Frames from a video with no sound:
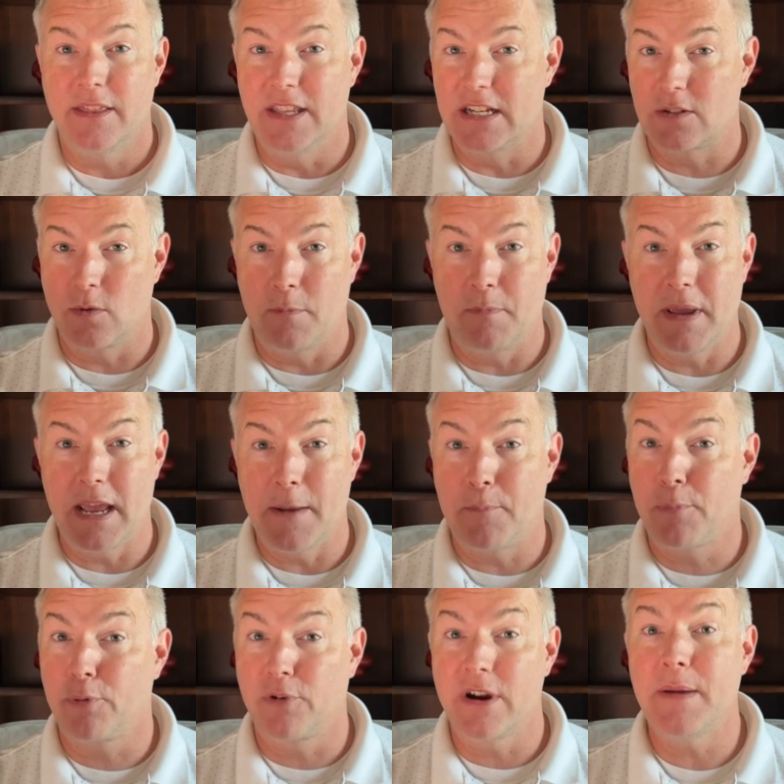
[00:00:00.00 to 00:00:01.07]
This would be
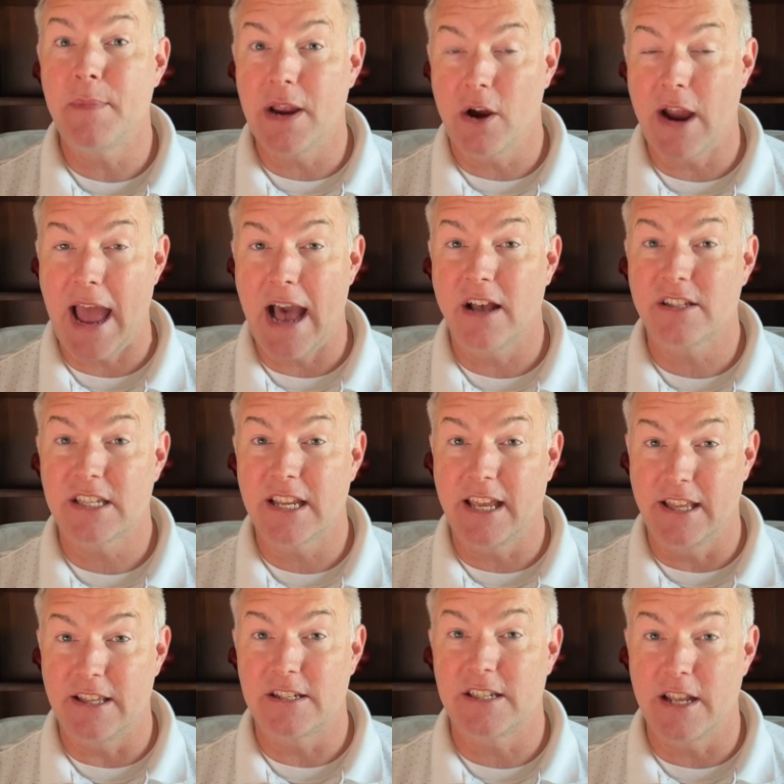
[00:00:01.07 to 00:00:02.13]
premier housing
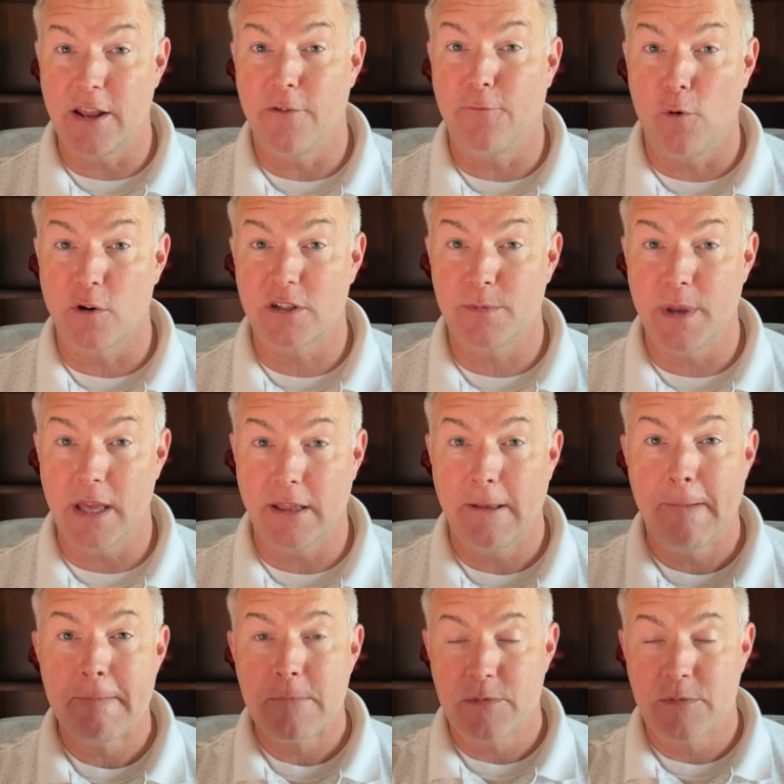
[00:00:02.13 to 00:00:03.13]
in the city of Fort Smith.